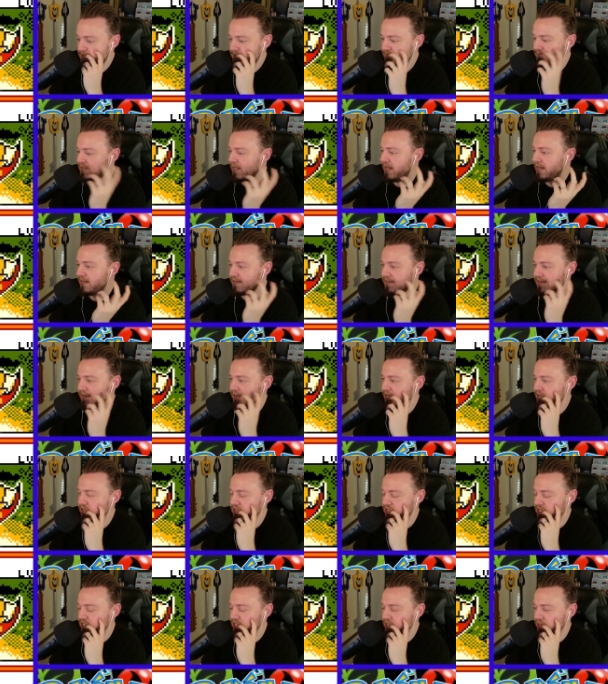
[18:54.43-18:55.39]
got an
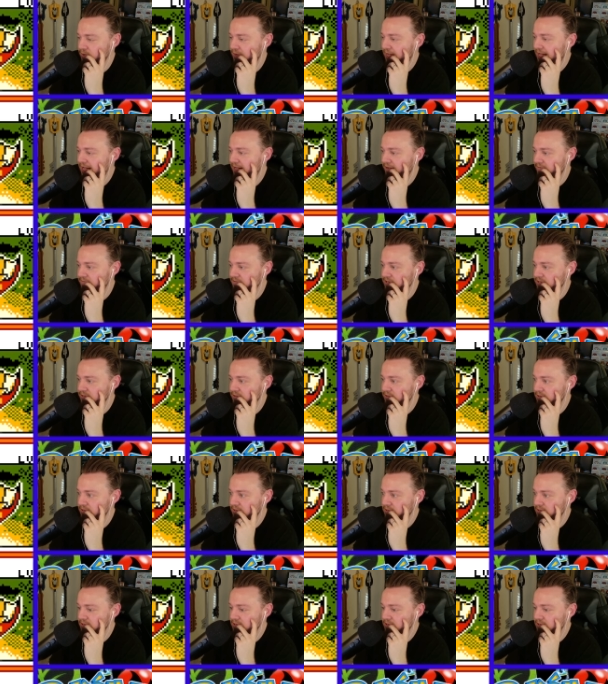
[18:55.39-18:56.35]
energy. You have to.
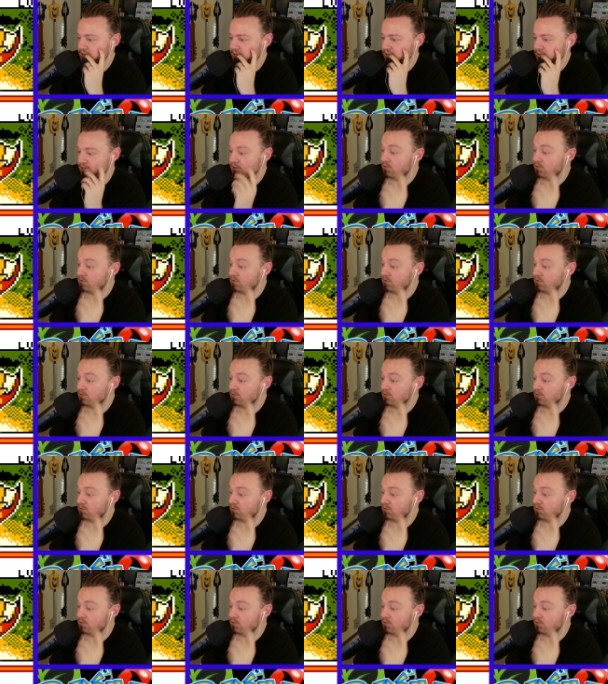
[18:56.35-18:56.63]
You